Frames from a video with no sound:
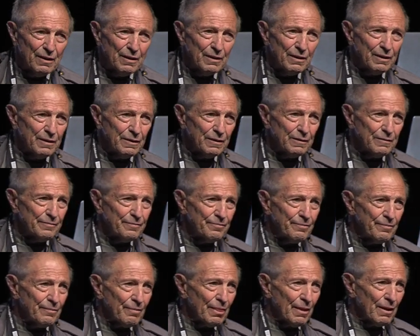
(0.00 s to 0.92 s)

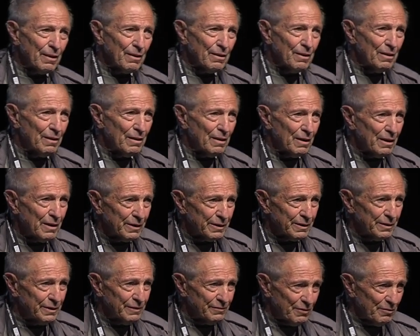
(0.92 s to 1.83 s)
I
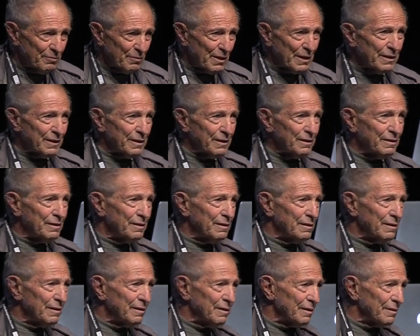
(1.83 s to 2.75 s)
give the money,
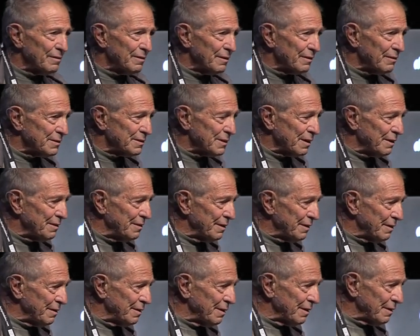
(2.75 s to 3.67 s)

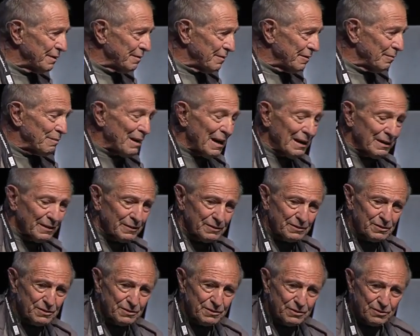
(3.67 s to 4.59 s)
the
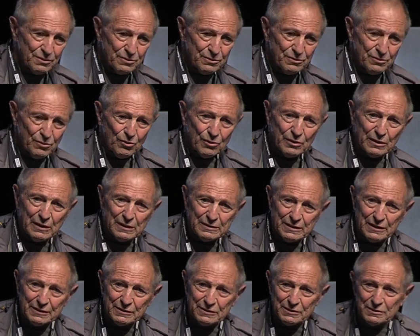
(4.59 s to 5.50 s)
balance, to
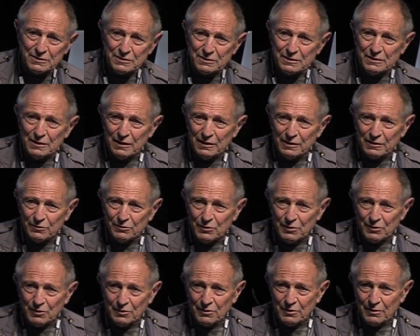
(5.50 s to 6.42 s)
organizations dealing
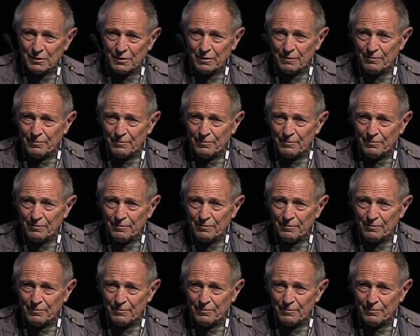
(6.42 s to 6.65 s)
with